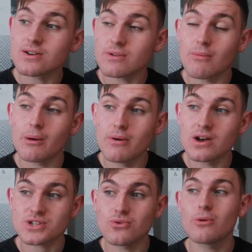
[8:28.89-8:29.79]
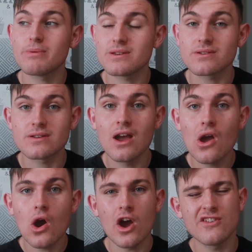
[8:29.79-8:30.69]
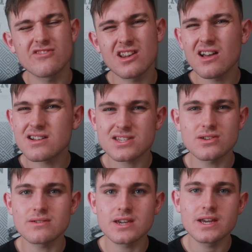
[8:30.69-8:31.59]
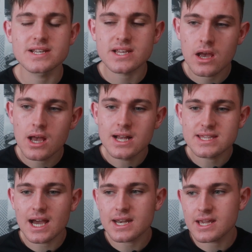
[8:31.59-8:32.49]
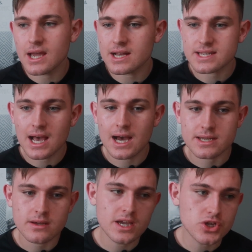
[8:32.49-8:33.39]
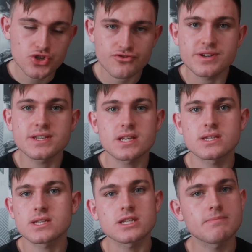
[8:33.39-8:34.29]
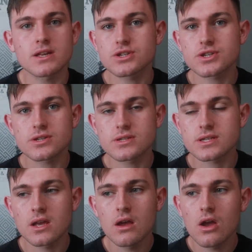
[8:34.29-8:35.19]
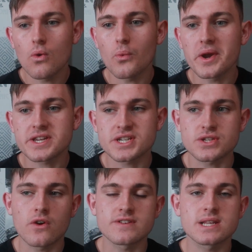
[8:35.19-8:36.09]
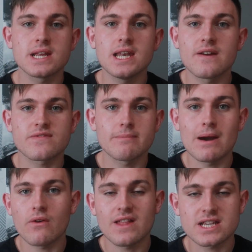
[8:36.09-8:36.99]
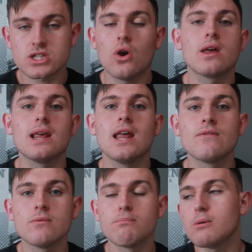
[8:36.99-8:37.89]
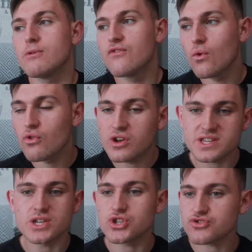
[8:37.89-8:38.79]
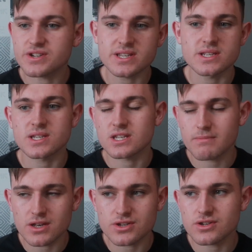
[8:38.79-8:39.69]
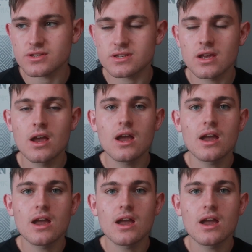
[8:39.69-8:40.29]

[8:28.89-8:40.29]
deal, in my personal opinion. Over the last 2 years, Danny has had injuries and suspensions, which has obviously left him out of that starting 11. But before those injuries and suspensions,